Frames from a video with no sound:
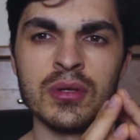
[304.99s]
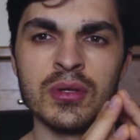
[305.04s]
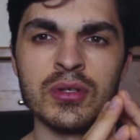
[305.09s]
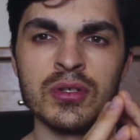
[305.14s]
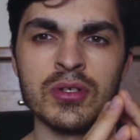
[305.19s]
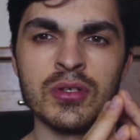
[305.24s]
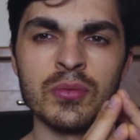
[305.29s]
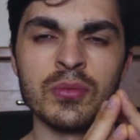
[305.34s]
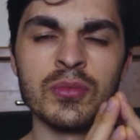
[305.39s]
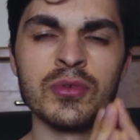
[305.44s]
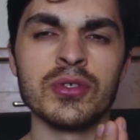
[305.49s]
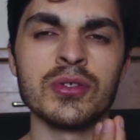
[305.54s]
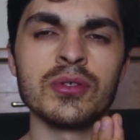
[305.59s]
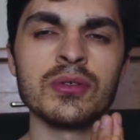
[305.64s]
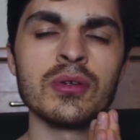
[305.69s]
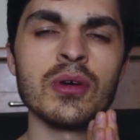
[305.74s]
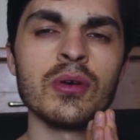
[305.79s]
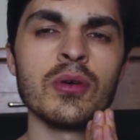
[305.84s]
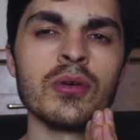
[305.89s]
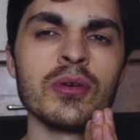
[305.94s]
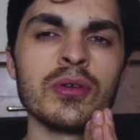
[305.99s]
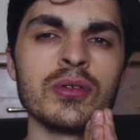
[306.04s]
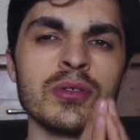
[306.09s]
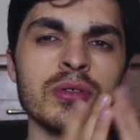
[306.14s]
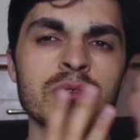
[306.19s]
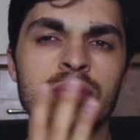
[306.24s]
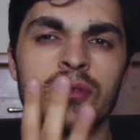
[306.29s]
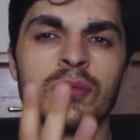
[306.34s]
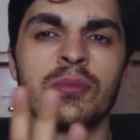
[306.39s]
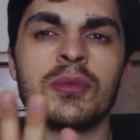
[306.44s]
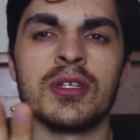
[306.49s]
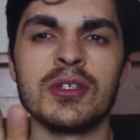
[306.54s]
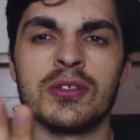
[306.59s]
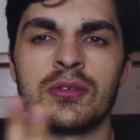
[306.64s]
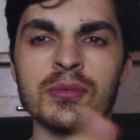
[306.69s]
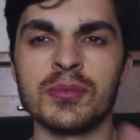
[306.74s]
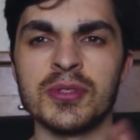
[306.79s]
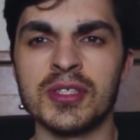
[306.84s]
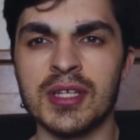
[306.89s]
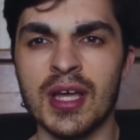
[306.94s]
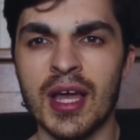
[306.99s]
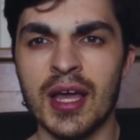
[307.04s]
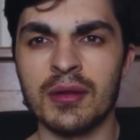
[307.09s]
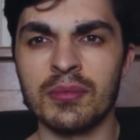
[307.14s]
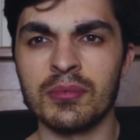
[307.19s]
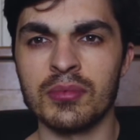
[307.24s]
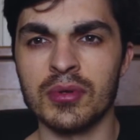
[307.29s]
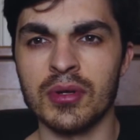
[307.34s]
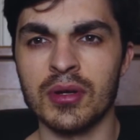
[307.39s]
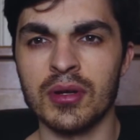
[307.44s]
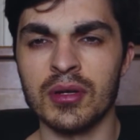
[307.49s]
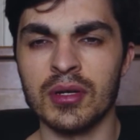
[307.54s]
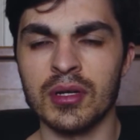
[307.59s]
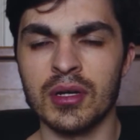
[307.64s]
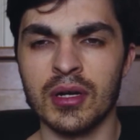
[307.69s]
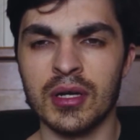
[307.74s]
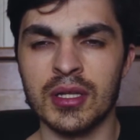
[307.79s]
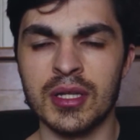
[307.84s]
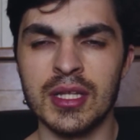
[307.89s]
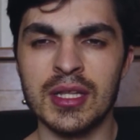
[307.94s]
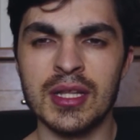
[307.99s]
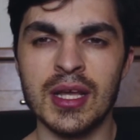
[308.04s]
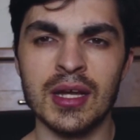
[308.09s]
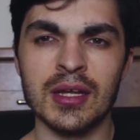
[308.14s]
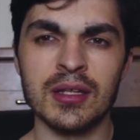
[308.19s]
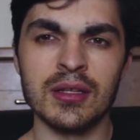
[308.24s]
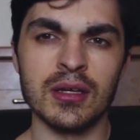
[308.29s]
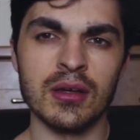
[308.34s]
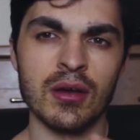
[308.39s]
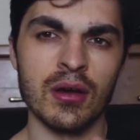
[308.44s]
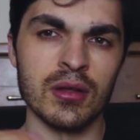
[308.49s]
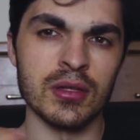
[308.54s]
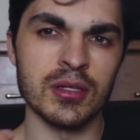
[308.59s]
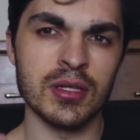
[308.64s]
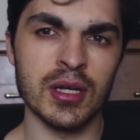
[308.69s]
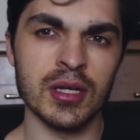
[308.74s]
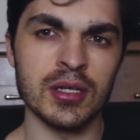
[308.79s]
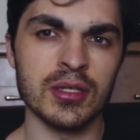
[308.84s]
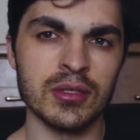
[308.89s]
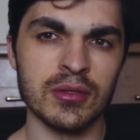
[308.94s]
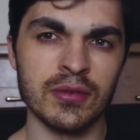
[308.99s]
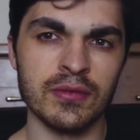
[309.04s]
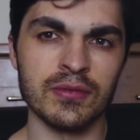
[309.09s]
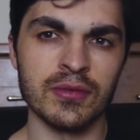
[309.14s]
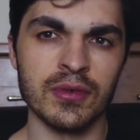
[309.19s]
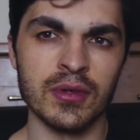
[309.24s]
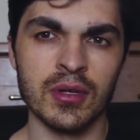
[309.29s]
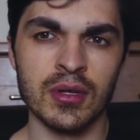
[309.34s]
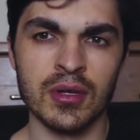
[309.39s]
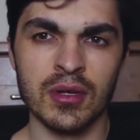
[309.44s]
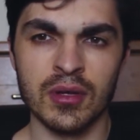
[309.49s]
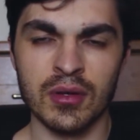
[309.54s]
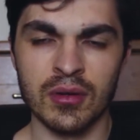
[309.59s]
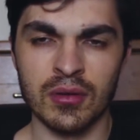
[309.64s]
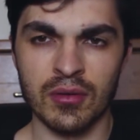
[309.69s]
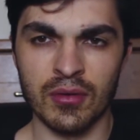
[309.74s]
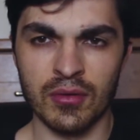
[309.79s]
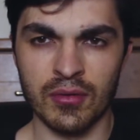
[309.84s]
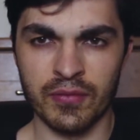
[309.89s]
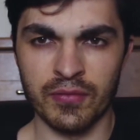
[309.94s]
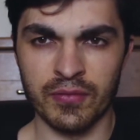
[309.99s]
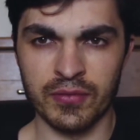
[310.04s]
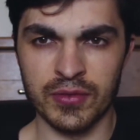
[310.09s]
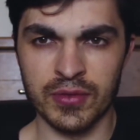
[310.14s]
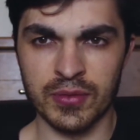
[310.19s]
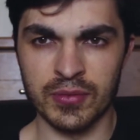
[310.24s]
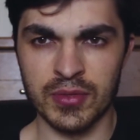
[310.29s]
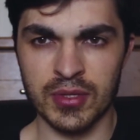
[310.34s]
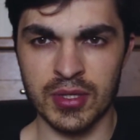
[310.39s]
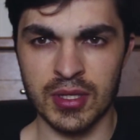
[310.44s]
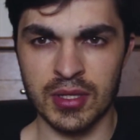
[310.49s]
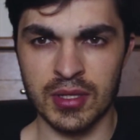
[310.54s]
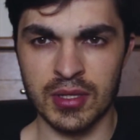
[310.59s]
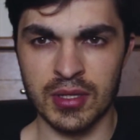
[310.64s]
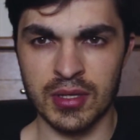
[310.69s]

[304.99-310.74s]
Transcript: somebody's upset, but I did that in the context of someone,